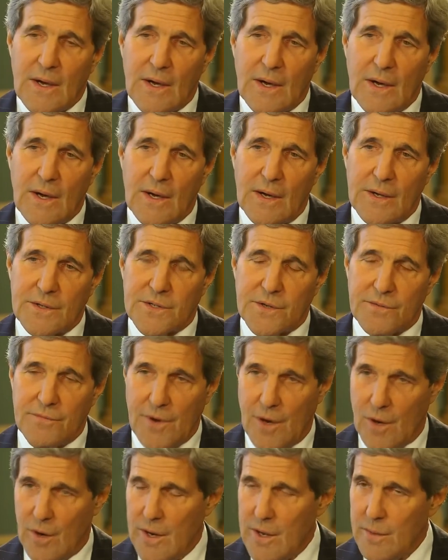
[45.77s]
It's a
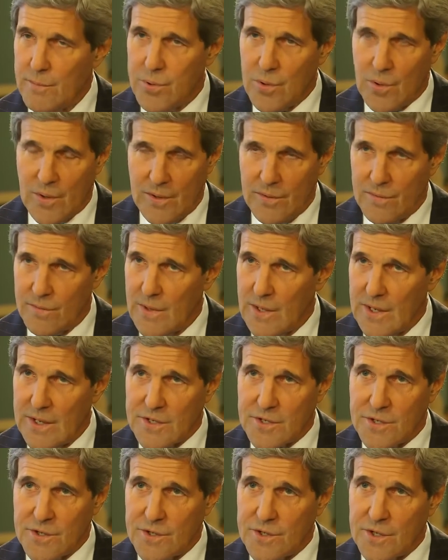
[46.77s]
very important
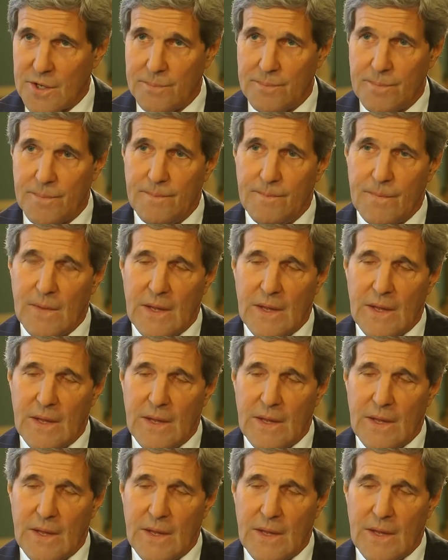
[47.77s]
relationship.